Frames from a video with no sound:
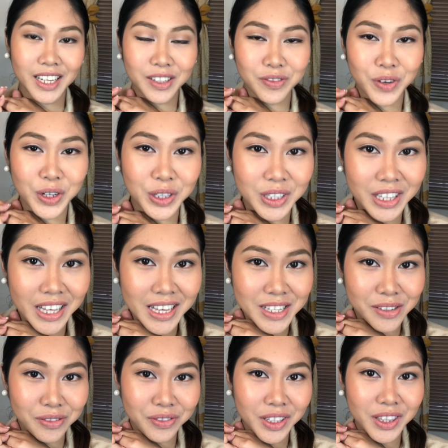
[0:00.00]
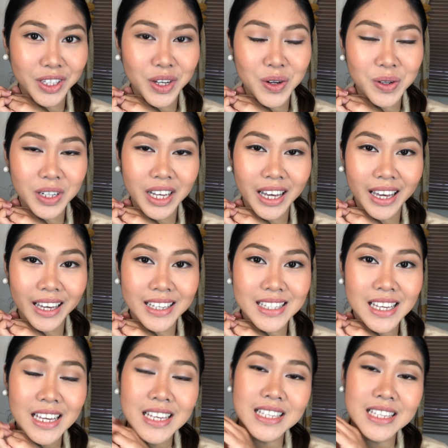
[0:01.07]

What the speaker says: it for today's video, guys.